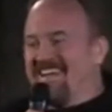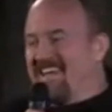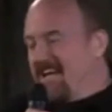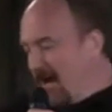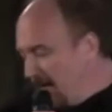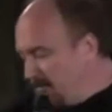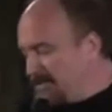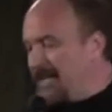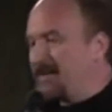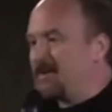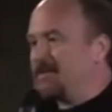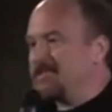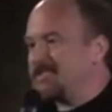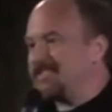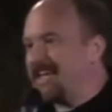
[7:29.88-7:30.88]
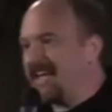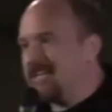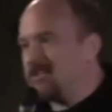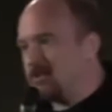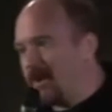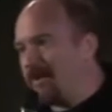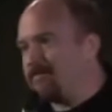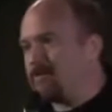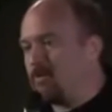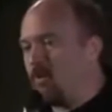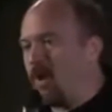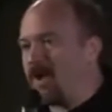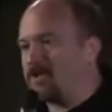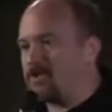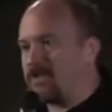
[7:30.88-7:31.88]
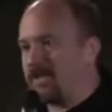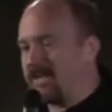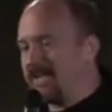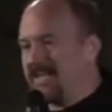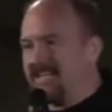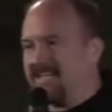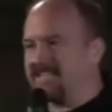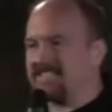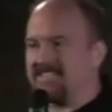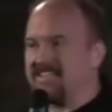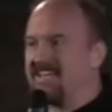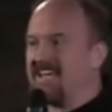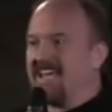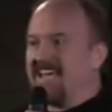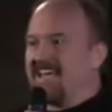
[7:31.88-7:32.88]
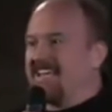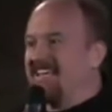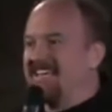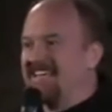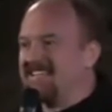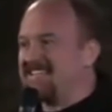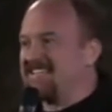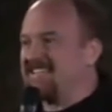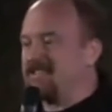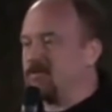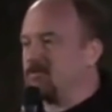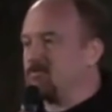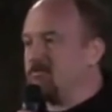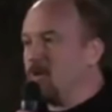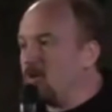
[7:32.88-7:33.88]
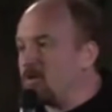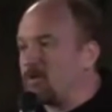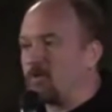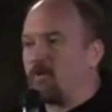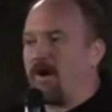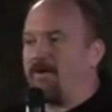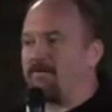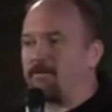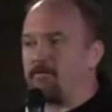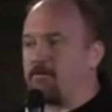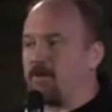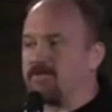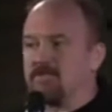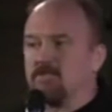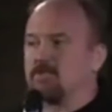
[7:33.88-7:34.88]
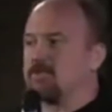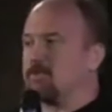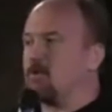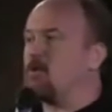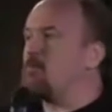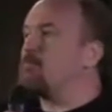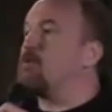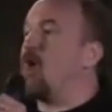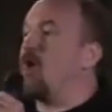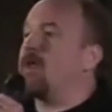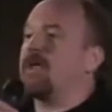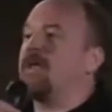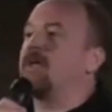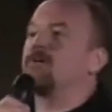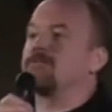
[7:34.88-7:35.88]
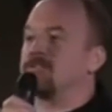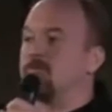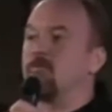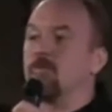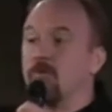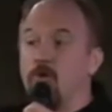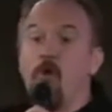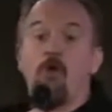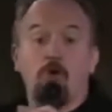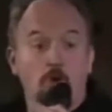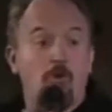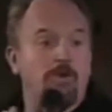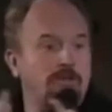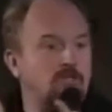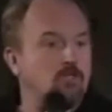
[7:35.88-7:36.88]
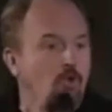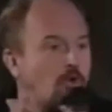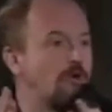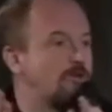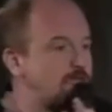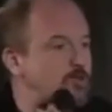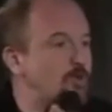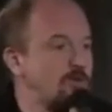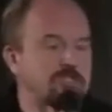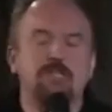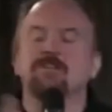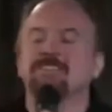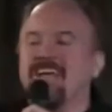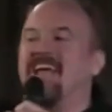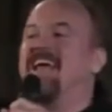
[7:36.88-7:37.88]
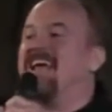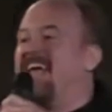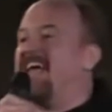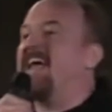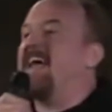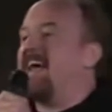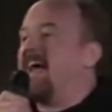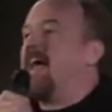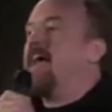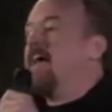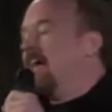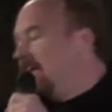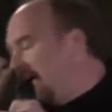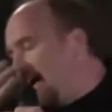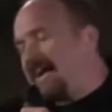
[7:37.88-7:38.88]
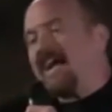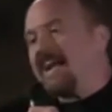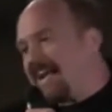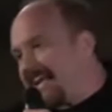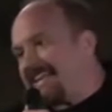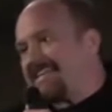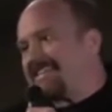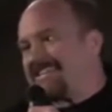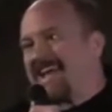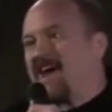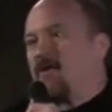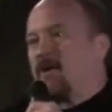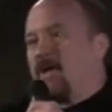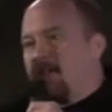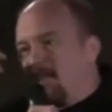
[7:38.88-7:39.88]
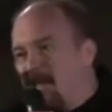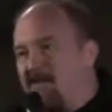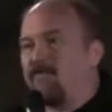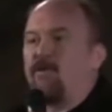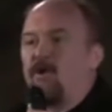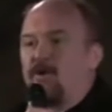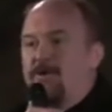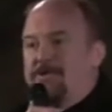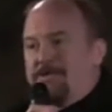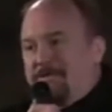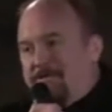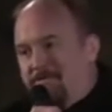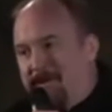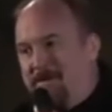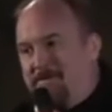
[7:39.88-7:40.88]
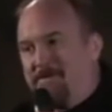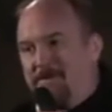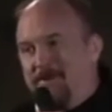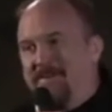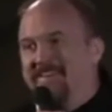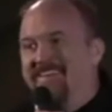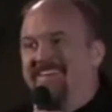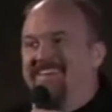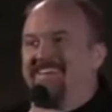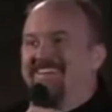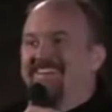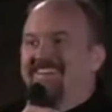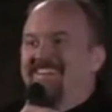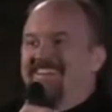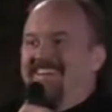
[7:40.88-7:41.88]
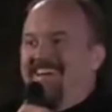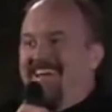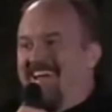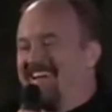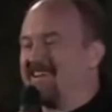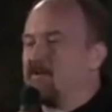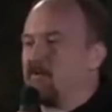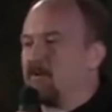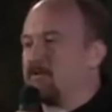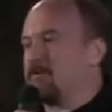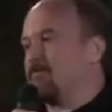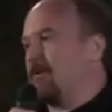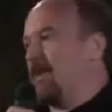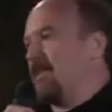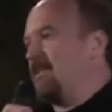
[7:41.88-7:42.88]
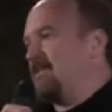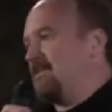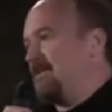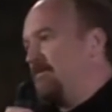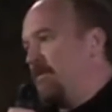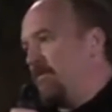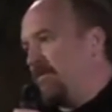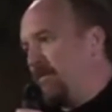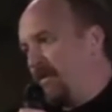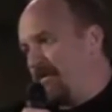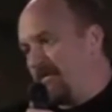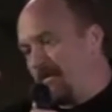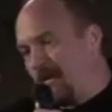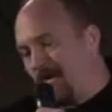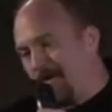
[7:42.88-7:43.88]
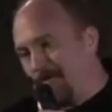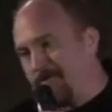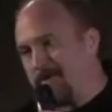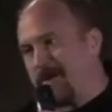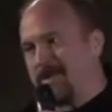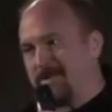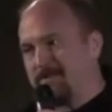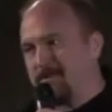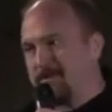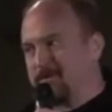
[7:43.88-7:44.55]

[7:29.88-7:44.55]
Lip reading: comes out on stage. You have to watch it, and he doesn't milk the crowd for applause. They're applauding, and he goes, they're all going, George, and he goes, yeah. I got to get this out. You ever notice the people anti-abortion rallies are people who want to fuck in the first